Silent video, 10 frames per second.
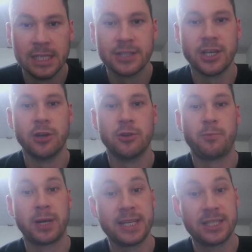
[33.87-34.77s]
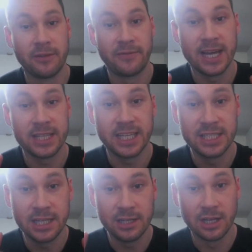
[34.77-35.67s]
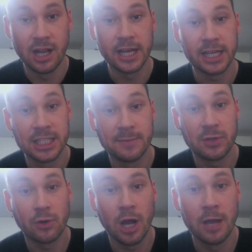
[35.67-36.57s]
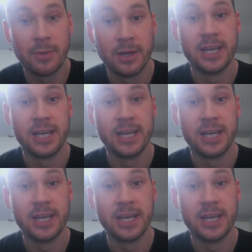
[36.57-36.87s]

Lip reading: So please don't forget to continue to like and subscribe.